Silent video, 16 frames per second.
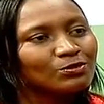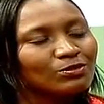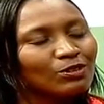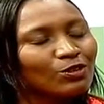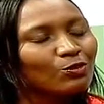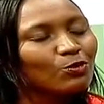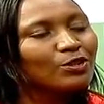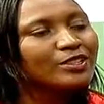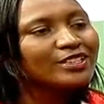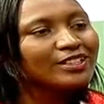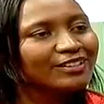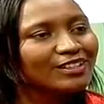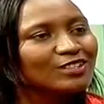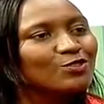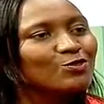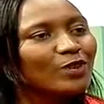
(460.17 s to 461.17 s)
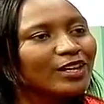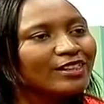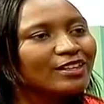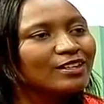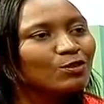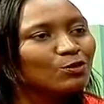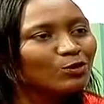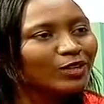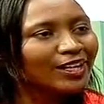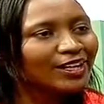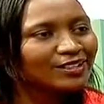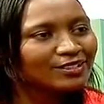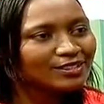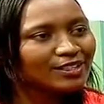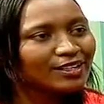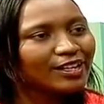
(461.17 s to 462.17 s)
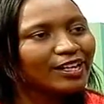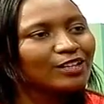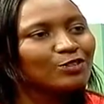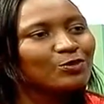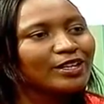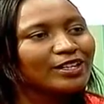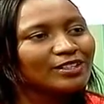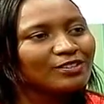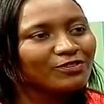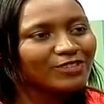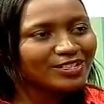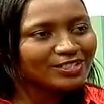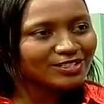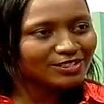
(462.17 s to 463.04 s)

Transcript: or what areas do I then look at and do I invest